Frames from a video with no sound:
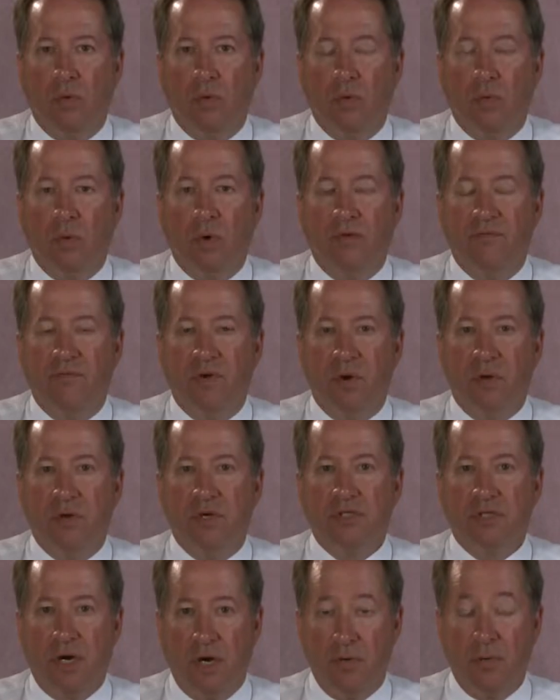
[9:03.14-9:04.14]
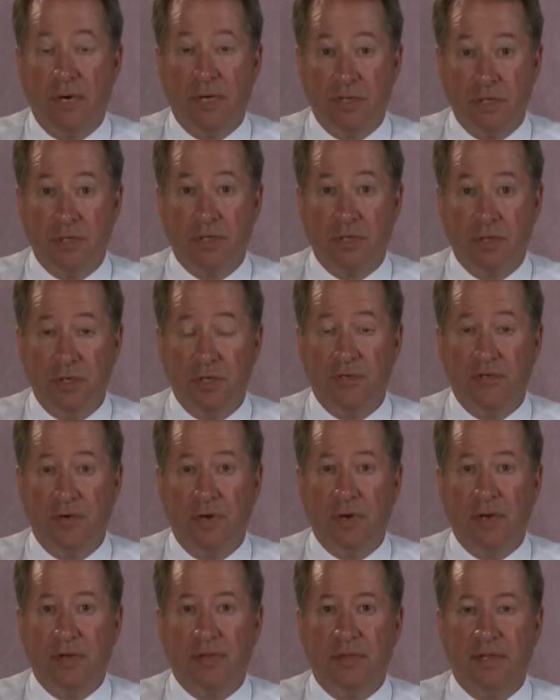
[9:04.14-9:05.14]
Where voters are registered to
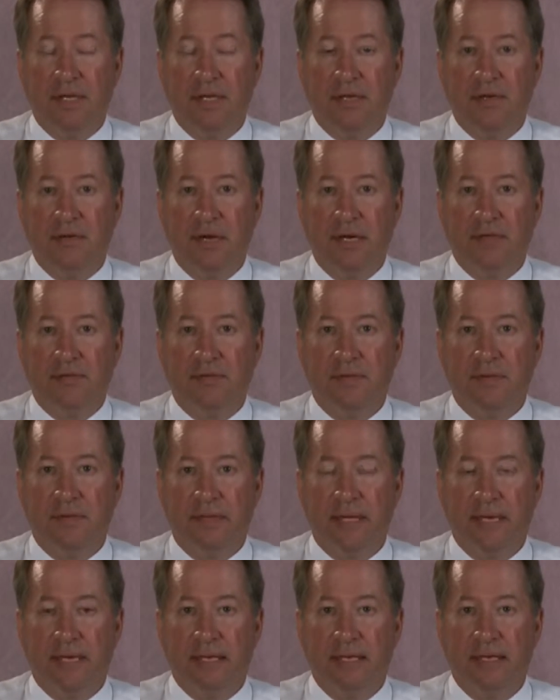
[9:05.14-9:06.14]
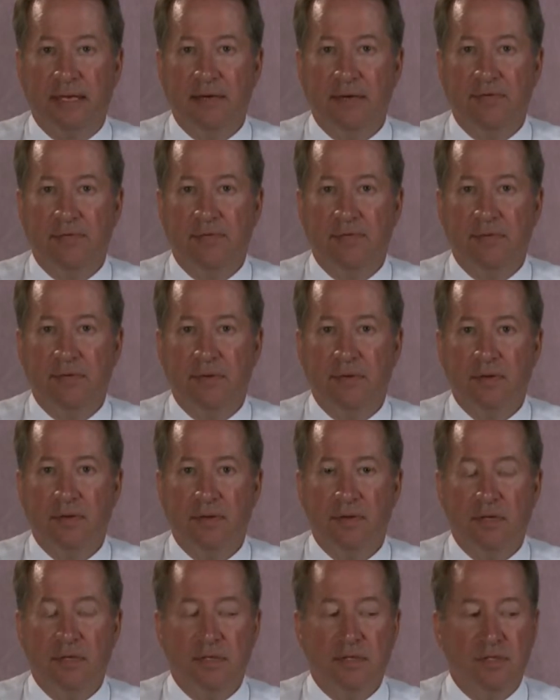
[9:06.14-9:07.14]
vote at the address that they live,
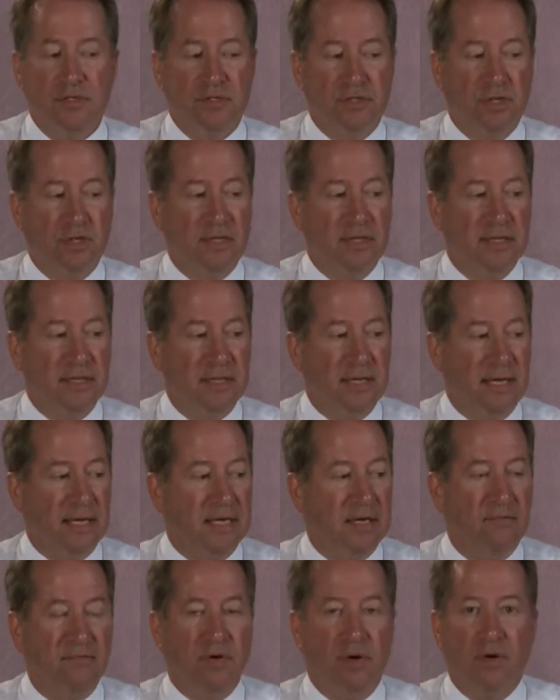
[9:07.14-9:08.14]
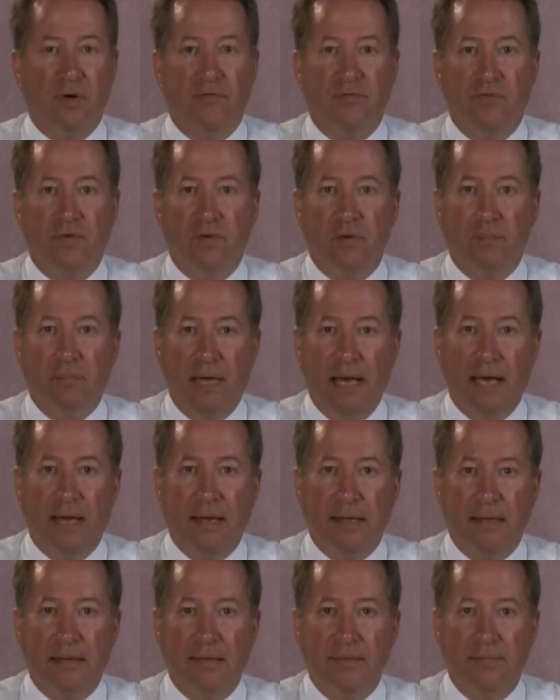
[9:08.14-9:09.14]
certainly they can vote a full
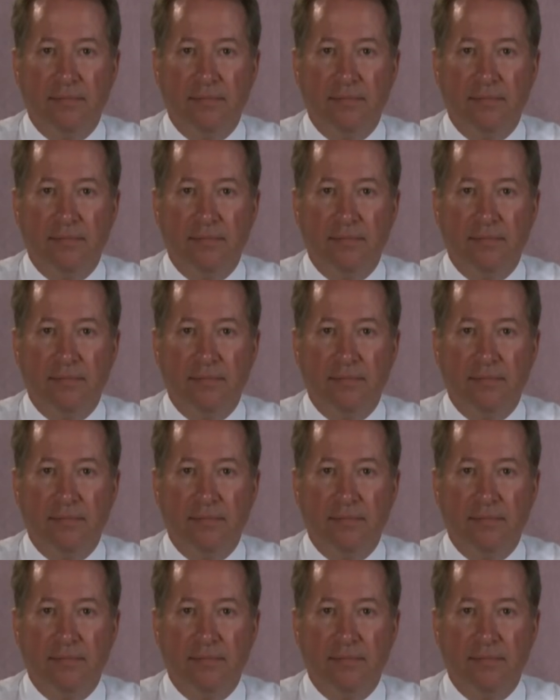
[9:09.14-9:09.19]
ballot.